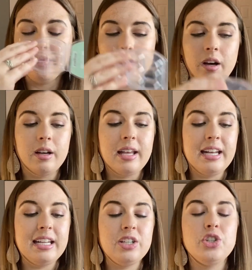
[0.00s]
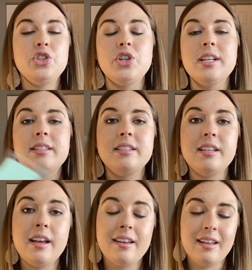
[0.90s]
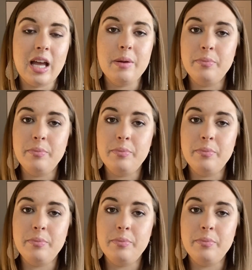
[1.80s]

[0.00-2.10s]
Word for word: Oh, and it is just a